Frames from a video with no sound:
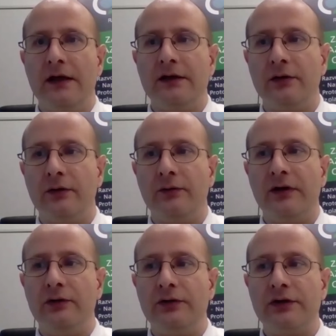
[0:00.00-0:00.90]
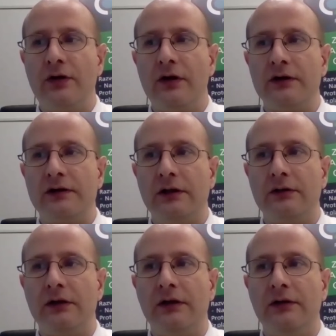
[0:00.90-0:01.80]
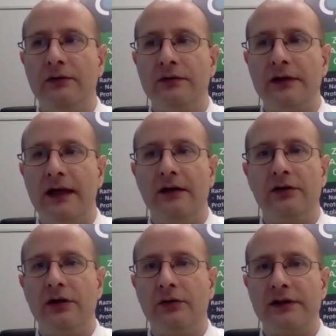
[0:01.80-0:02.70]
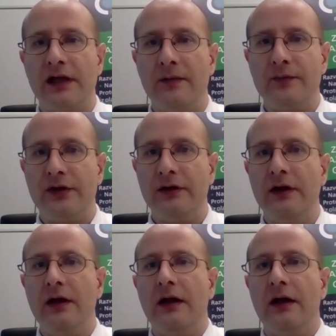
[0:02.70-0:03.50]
So reduce cost, reduce energy consumption,